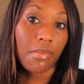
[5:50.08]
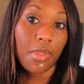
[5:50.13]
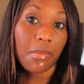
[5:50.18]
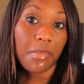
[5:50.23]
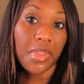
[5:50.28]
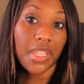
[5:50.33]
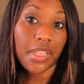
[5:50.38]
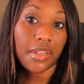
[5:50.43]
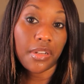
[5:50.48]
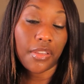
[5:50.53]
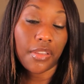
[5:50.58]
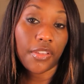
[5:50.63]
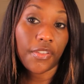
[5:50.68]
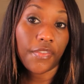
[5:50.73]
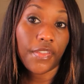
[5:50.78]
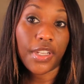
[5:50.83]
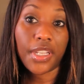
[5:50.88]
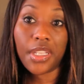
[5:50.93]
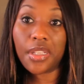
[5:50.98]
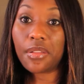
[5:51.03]
I'll make another
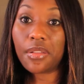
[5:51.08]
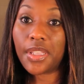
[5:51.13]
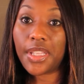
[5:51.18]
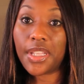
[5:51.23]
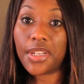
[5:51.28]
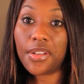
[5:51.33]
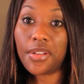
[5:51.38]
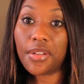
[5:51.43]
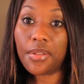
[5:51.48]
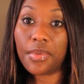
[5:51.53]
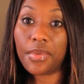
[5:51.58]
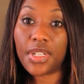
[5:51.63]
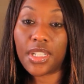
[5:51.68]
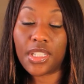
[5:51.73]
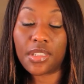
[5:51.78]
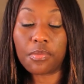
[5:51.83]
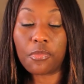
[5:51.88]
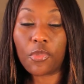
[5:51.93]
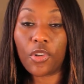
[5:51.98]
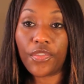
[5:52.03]
video later when
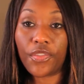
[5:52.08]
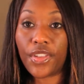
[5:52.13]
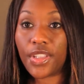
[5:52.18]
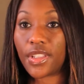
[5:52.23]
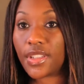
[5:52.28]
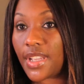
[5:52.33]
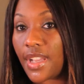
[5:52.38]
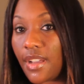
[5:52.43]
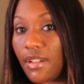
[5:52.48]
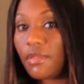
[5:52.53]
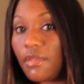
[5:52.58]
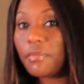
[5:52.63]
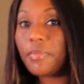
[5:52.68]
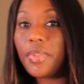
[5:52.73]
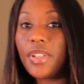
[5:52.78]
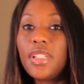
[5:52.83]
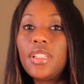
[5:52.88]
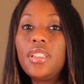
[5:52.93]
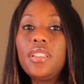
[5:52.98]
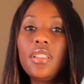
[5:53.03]
it's more filled out,
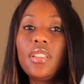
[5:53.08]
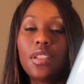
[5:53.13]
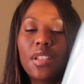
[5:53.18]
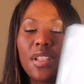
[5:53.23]
but,